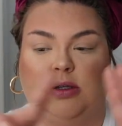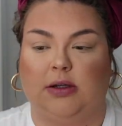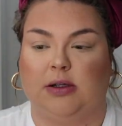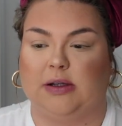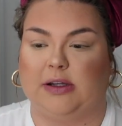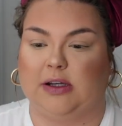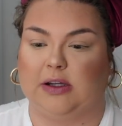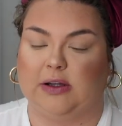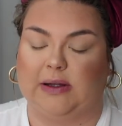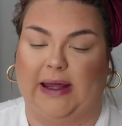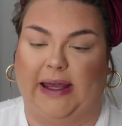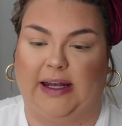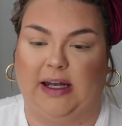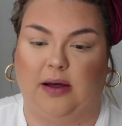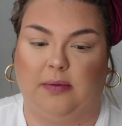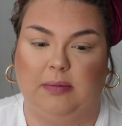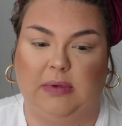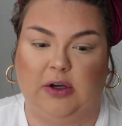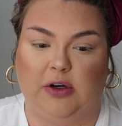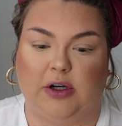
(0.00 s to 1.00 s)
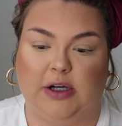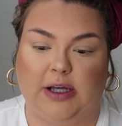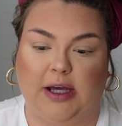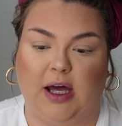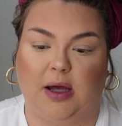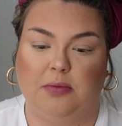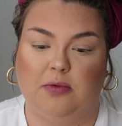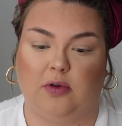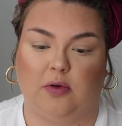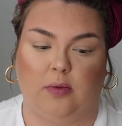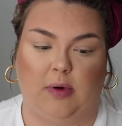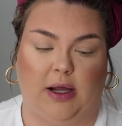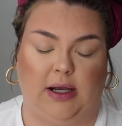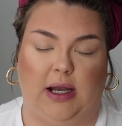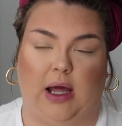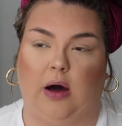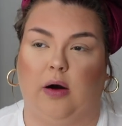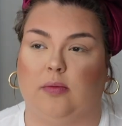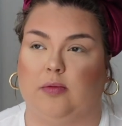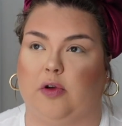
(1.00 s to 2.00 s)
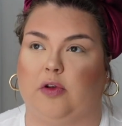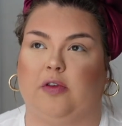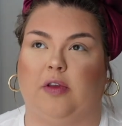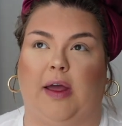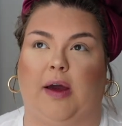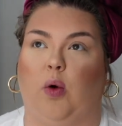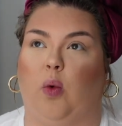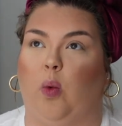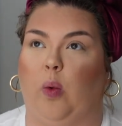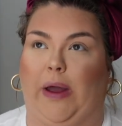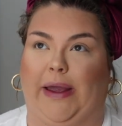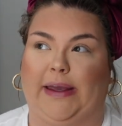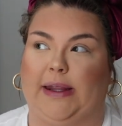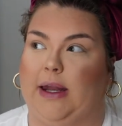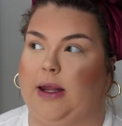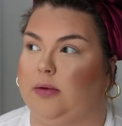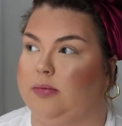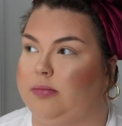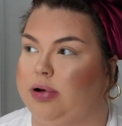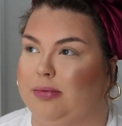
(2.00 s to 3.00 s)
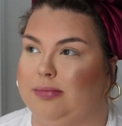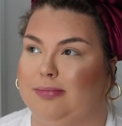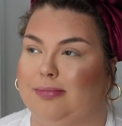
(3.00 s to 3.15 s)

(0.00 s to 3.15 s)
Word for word: little light up mirror to come. So right now I'm just like winging it.